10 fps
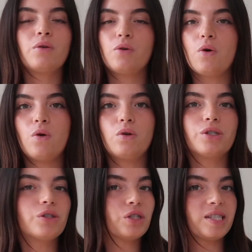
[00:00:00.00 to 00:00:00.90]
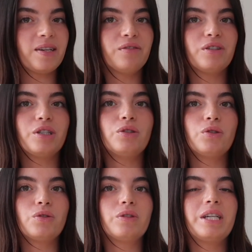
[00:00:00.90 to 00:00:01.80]
gold or silver
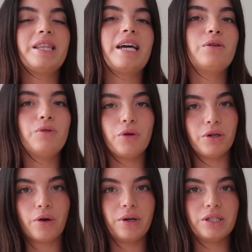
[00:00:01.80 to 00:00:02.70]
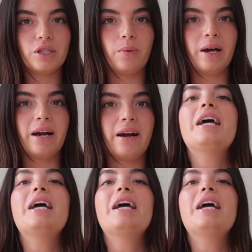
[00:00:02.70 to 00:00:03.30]
jewelry that you know you're going to wear